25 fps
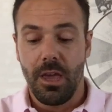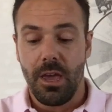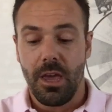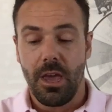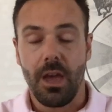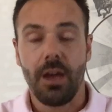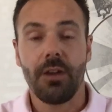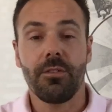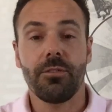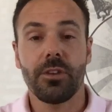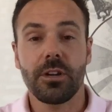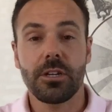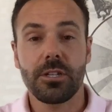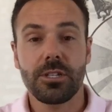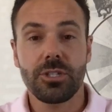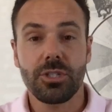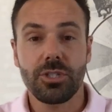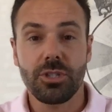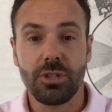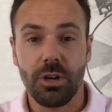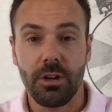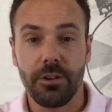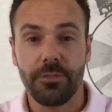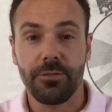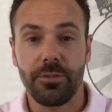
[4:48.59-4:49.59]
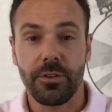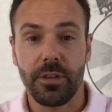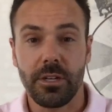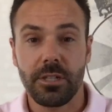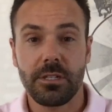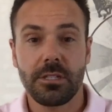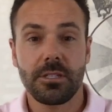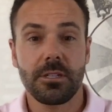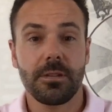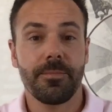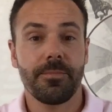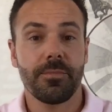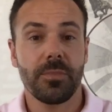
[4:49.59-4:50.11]
Every
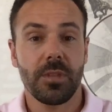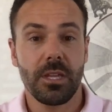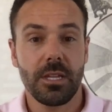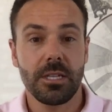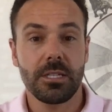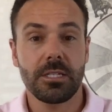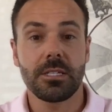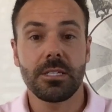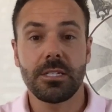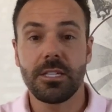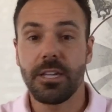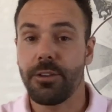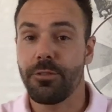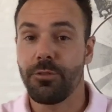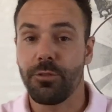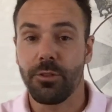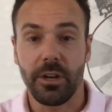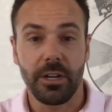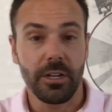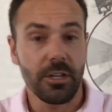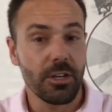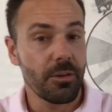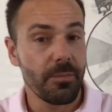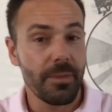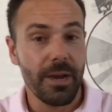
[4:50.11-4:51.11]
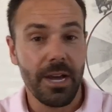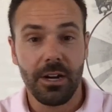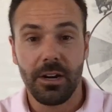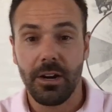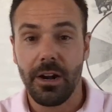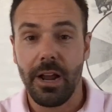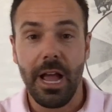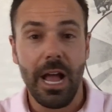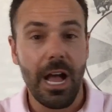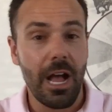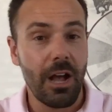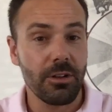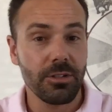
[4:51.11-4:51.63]
surface is different. No matter
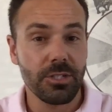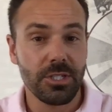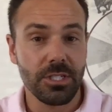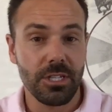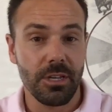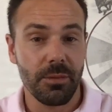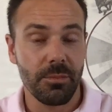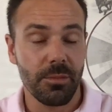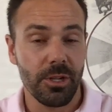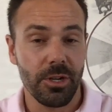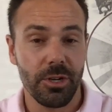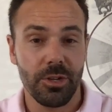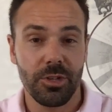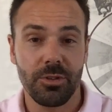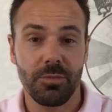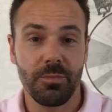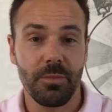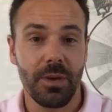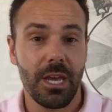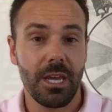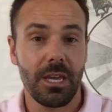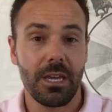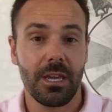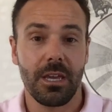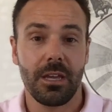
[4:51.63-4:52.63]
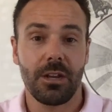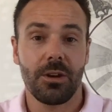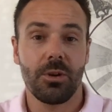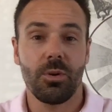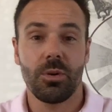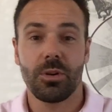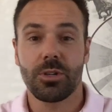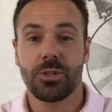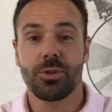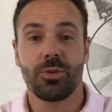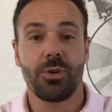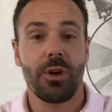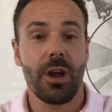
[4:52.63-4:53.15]
how similar you make it or
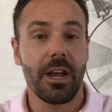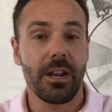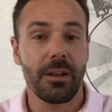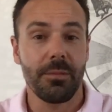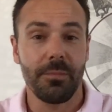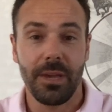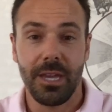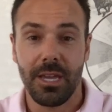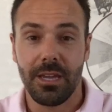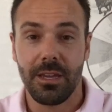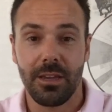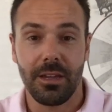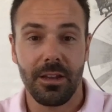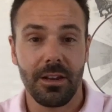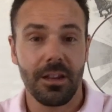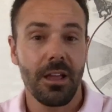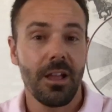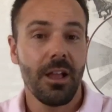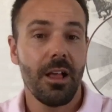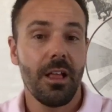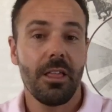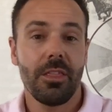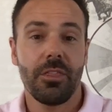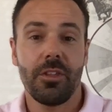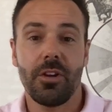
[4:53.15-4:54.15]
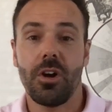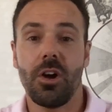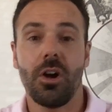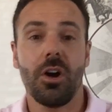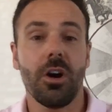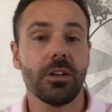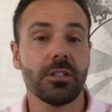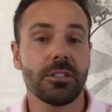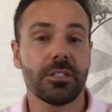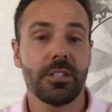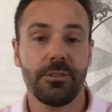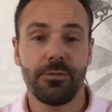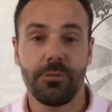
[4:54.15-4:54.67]
try to make it, they're
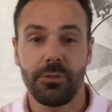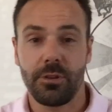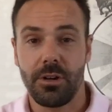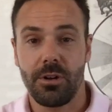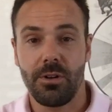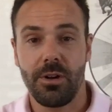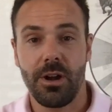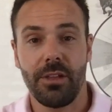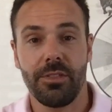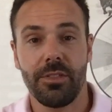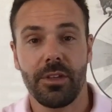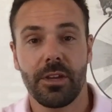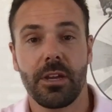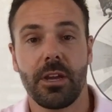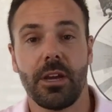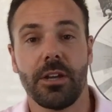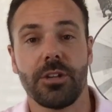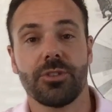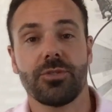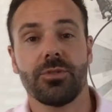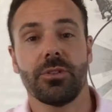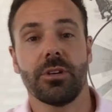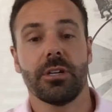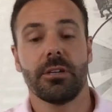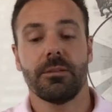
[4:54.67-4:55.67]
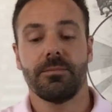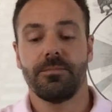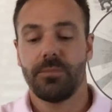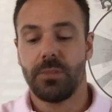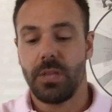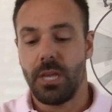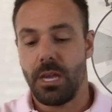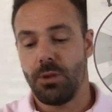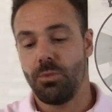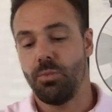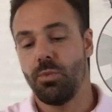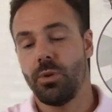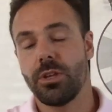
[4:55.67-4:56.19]
all different around the country.
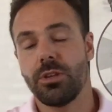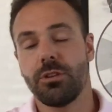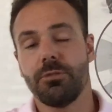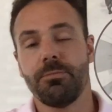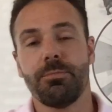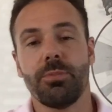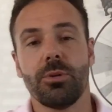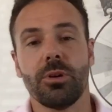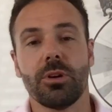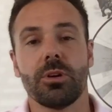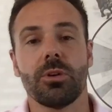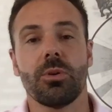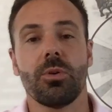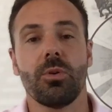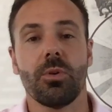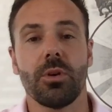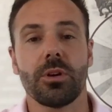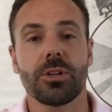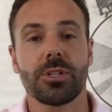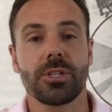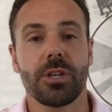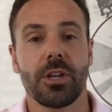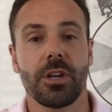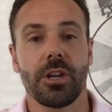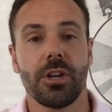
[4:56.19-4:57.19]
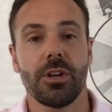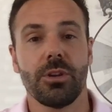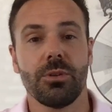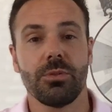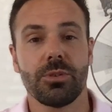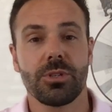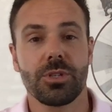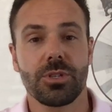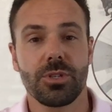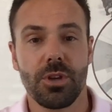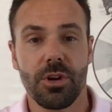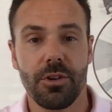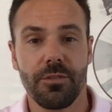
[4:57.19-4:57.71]
And when you put a horse on a new
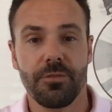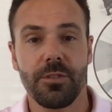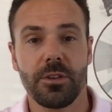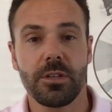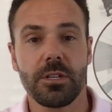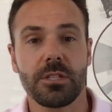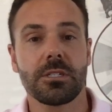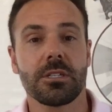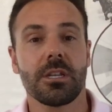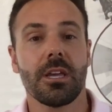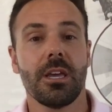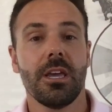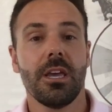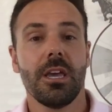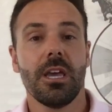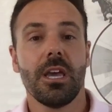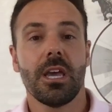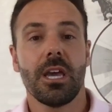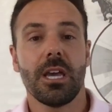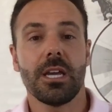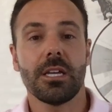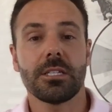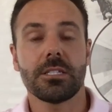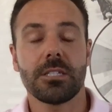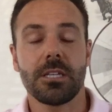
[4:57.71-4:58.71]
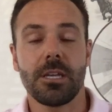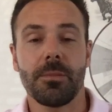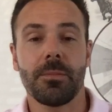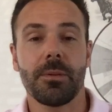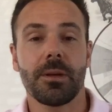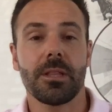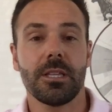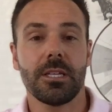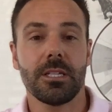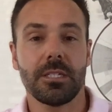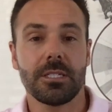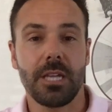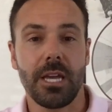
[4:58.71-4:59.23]
surface, it
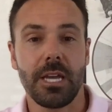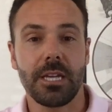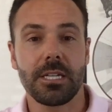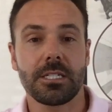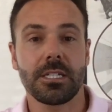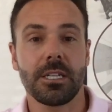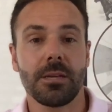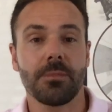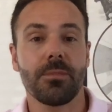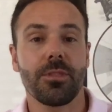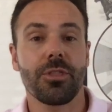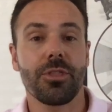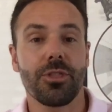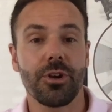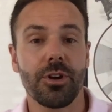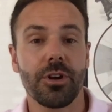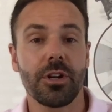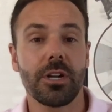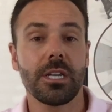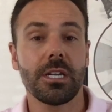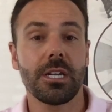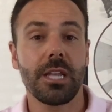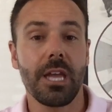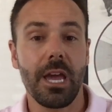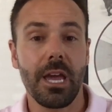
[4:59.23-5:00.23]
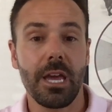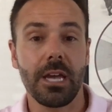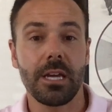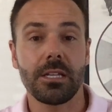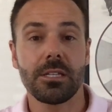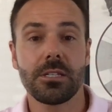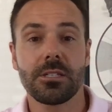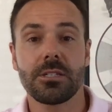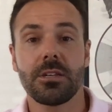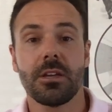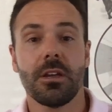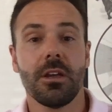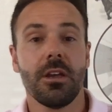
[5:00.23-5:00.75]
typically takes them 30
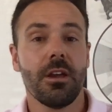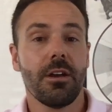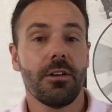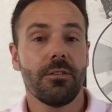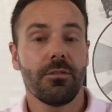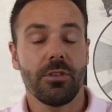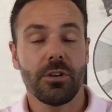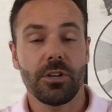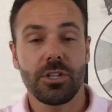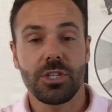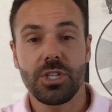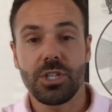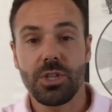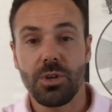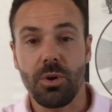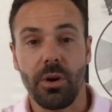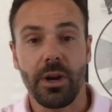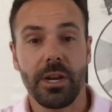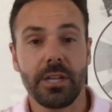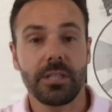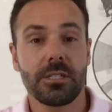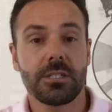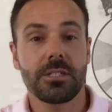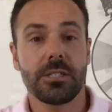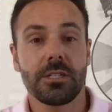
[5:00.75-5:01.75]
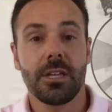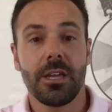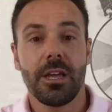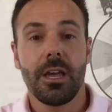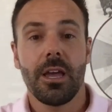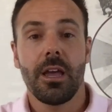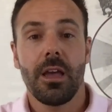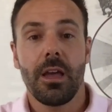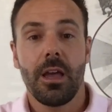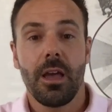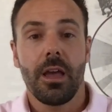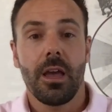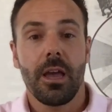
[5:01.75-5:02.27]
days for joints
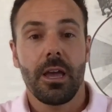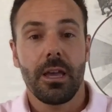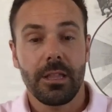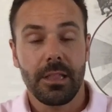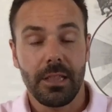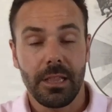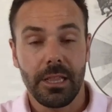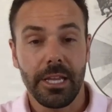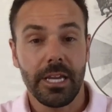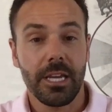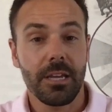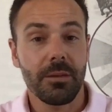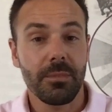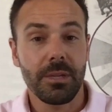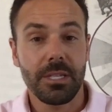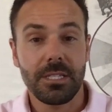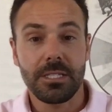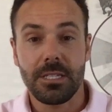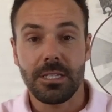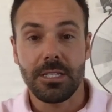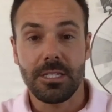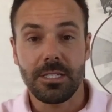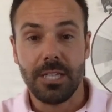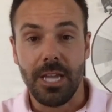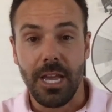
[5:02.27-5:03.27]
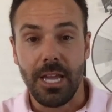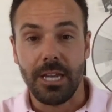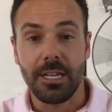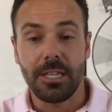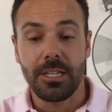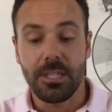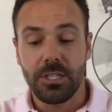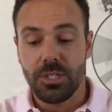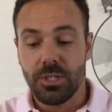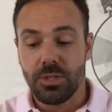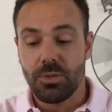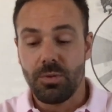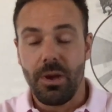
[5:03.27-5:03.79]
ligaments and
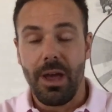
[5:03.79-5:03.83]
tendons to